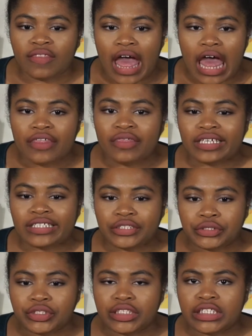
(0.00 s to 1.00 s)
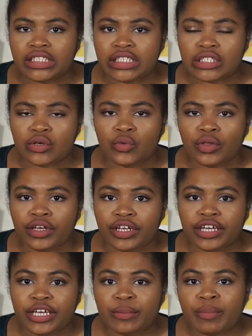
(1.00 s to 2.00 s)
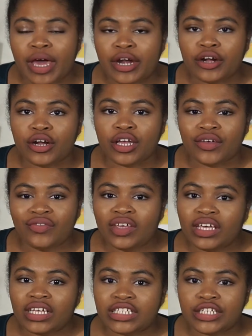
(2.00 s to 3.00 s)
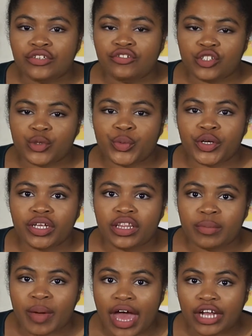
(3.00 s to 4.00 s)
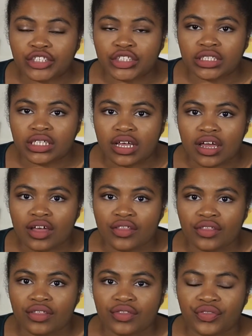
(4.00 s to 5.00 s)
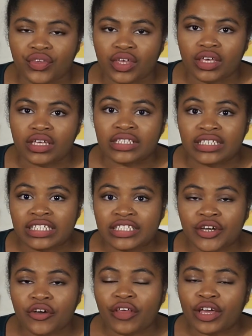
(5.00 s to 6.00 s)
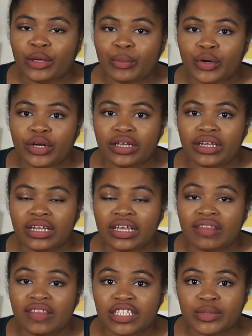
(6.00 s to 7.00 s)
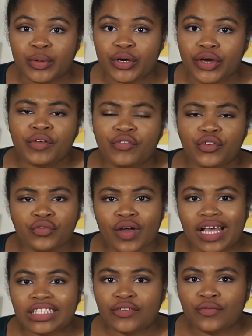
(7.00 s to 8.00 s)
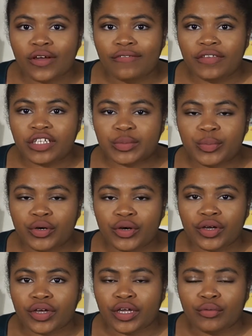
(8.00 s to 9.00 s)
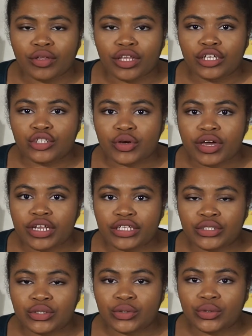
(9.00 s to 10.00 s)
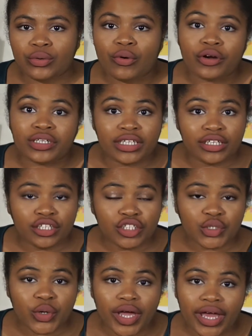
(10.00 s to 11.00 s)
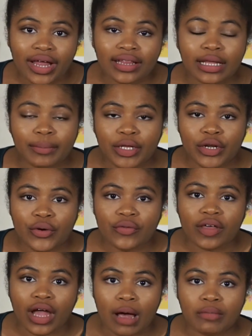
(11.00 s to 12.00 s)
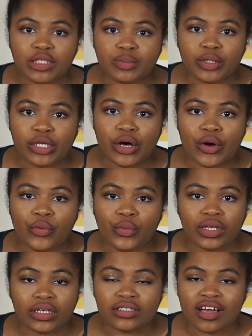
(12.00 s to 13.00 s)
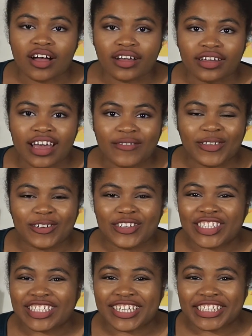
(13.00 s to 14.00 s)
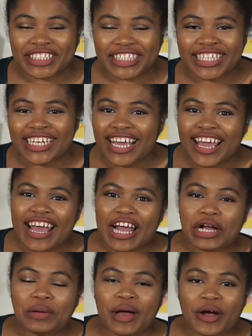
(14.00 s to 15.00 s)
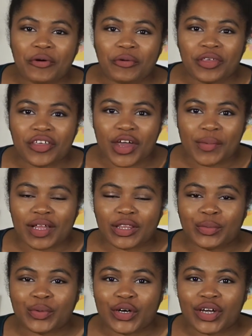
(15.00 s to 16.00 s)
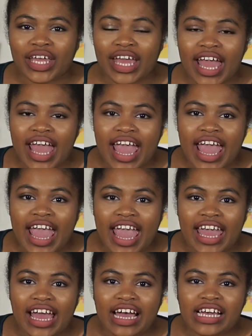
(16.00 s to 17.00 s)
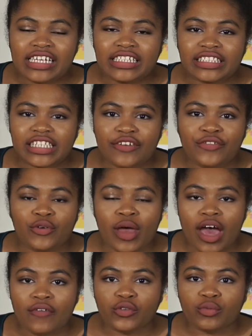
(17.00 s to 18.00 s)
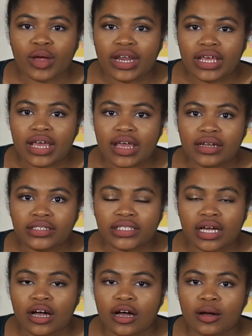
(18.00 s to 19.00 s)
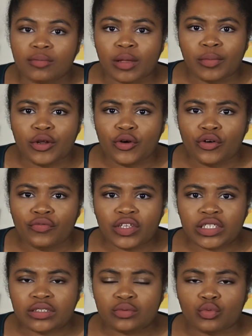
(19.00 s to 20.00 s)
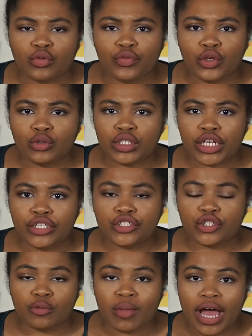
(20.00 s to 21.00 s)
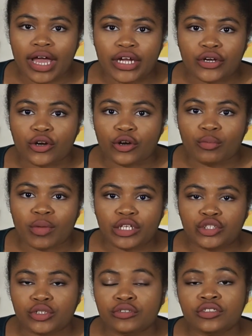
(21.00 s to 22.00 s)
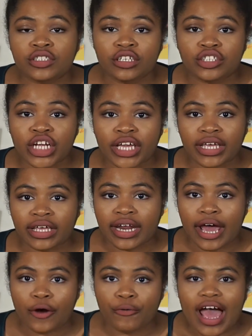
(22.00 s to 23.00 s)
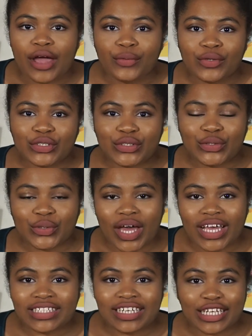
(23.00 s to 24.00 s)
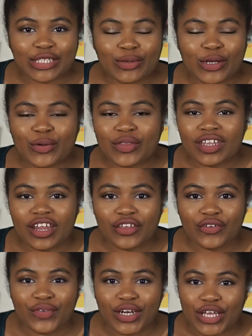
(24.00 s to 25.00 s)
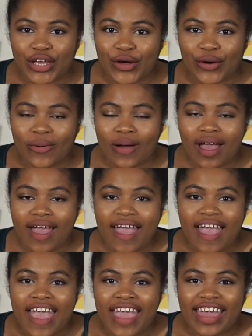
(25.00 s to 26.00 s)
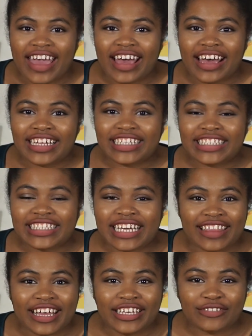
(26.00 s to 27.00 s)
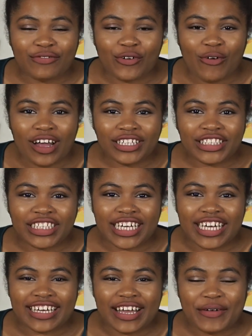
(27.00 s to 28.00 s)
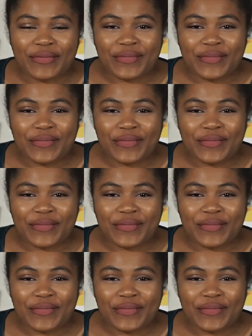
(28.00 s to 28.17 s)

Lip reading: that this series is only going to get better if he continues to put in the passion and the detail that he put in this book. If you guys have read this book and really enjoyed it too, or didn't enjoy it, let me know in the comments below. We can talk, have a little discussion about what we thought about the book. And if you haven't read it, let me know if this review changed your mind or made you interested in checking it out. I will see you guys next week with another video, and thanks for watching.